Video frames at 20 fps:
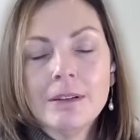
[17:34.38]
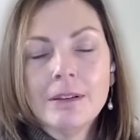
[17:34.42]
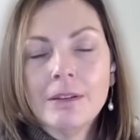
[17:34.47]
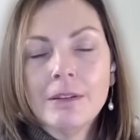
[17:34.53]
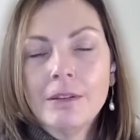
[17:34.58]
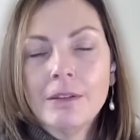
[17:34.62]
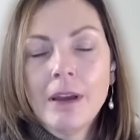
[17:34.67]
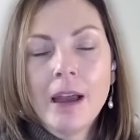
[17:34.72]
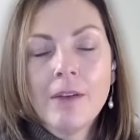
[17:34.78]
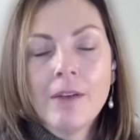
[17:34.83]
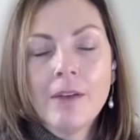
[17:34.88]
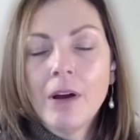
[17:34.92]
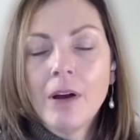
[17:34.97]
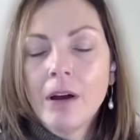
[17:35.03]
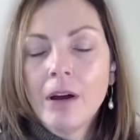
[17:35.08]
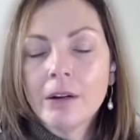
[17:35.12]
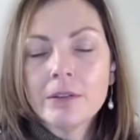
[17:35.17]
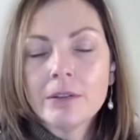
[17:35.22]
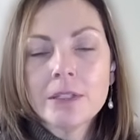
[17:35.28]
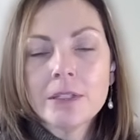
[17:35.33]
have a
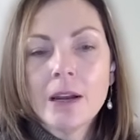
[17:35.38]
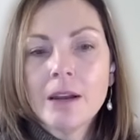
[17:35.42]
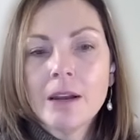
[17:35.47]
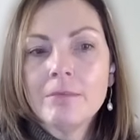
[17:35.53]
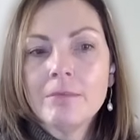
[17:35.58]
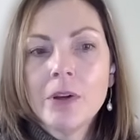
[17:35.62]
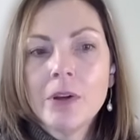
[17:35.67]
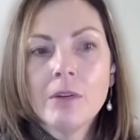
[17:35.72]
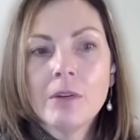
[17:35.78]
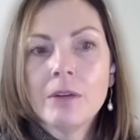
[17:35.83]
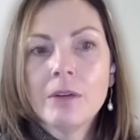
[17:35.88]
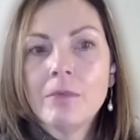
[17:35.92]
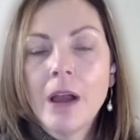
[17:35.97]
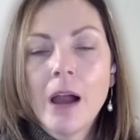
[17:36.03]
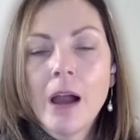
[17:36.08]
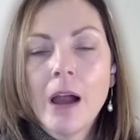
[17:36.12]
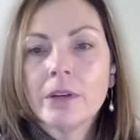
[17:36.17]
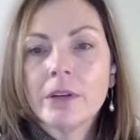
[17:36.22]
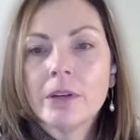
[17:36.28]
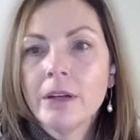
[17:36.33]
hard time knowing how
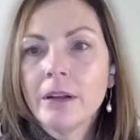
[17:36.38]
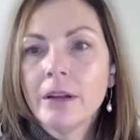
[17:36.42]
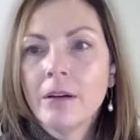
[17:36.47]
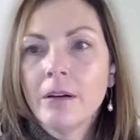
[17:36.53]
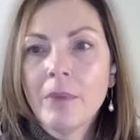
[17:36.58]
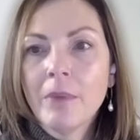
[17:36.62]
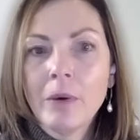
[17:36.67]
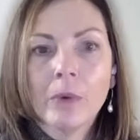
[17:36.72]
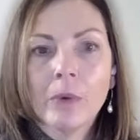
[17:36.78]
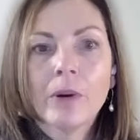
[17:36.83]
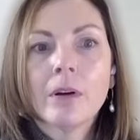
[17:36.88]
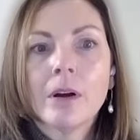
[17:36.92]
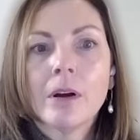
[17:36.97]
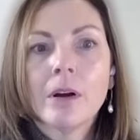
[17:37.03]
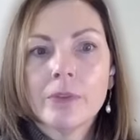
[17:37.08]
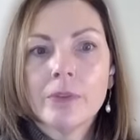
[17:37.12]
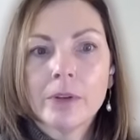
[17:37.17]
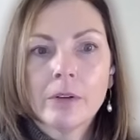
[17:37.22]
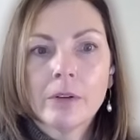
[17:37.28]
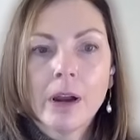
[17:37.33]
to get my work off
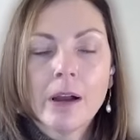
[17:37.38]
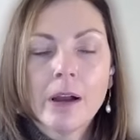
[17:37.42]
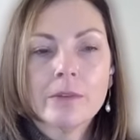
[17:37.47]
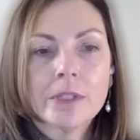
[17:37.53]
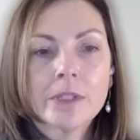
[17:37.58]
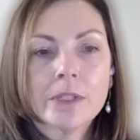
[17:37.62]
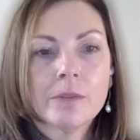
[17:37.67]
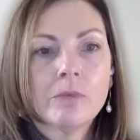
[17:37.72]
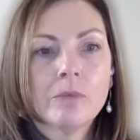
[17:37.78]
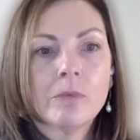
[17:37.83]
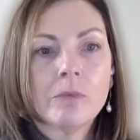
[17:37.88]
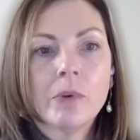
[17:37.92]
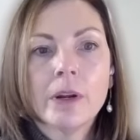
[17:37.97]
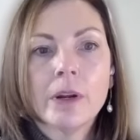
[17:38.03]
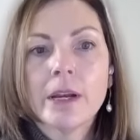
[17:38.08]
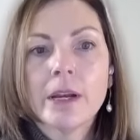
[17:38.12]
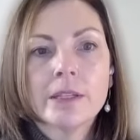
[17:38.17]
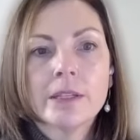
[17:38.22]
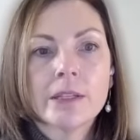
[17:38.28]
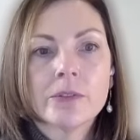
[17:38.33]
the ground and what
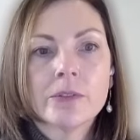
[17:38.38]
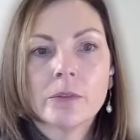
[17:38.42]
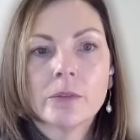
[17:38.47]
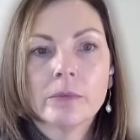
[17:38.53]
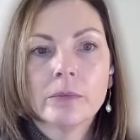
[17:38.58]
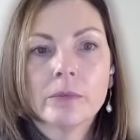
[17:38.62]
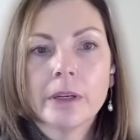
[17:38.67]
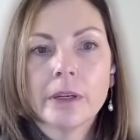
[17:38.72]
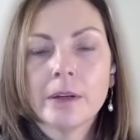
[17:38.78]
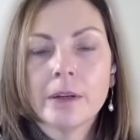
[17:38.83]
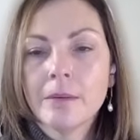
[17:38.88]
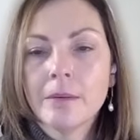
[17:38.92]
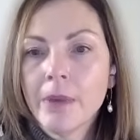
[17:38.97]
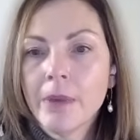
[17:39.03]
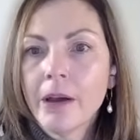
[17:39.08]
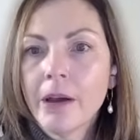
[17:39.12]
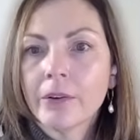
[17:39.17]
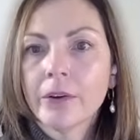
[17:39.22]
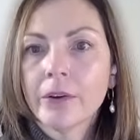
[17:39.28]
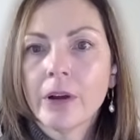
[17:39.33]
ideas are really going to
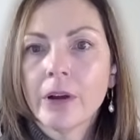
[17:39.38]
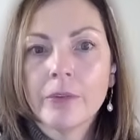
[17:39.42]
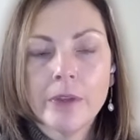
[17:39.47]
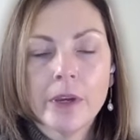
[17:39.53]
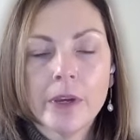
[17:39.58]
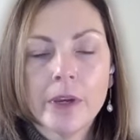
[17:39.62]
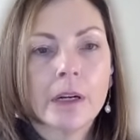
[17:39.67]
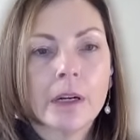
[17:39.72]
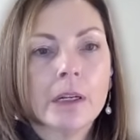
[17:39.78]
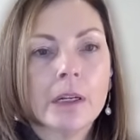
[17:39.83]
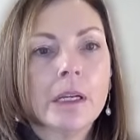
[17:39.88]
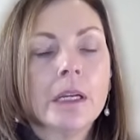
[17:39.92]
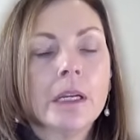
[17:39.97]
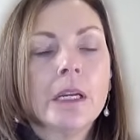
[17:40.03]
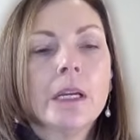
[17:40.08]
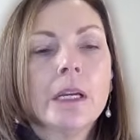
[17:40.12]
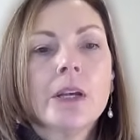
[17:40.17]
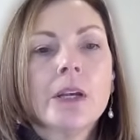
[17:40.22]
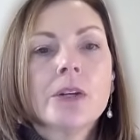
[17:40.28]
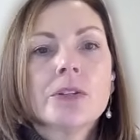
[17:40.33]
matter out there.
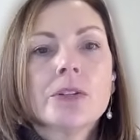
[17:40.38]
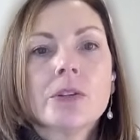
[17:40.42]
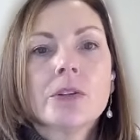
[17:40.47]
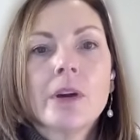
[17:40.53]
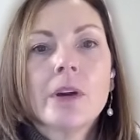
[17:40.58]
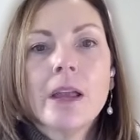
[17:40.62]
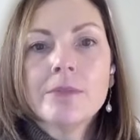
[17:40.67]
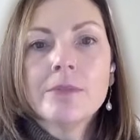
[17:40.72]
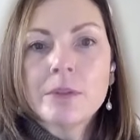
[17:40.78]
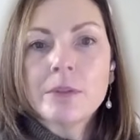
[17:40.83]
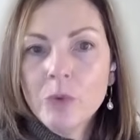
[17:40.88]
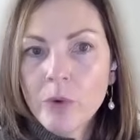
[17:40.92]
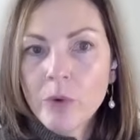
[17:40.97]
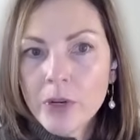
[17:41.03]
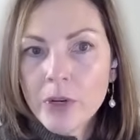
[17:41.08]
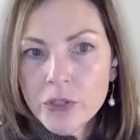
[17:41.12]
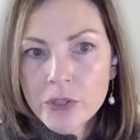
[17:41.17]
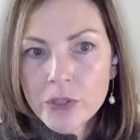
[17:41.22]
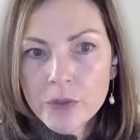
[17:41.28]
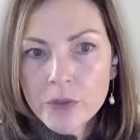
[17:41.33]
So I have some
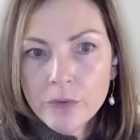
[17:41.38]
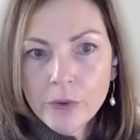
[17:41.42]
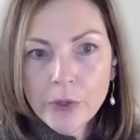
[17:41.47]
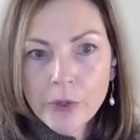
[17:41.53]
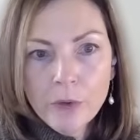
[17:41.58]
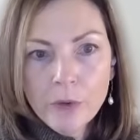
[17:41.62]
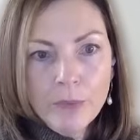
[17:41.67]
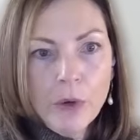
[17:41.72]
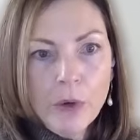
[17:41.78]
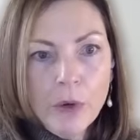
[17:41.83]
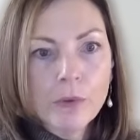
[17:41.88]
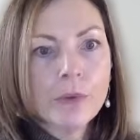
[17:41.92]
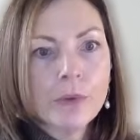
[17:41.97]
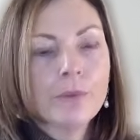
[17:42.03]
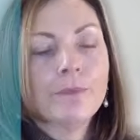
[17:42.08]
questions for you both.